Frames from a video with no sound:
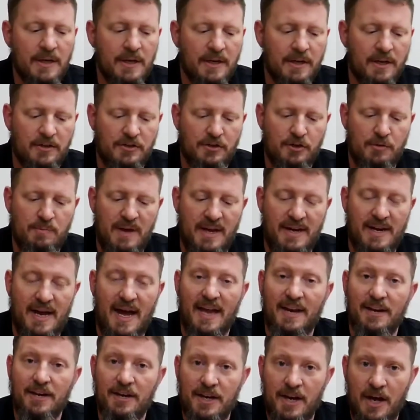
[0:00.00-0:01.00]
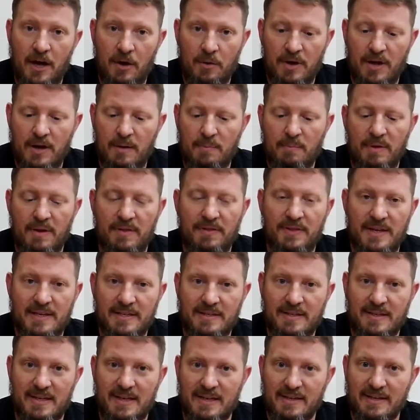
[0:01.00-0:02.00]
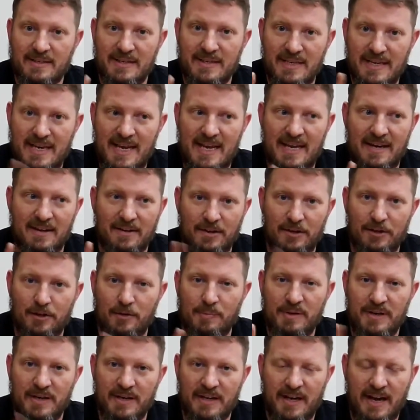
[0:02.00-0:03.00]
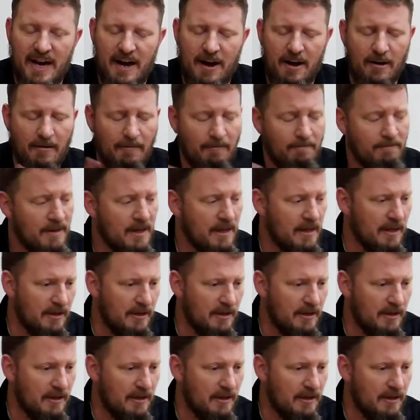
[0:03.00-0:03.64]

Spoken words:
because you may not know it, but these things need a little bit of care.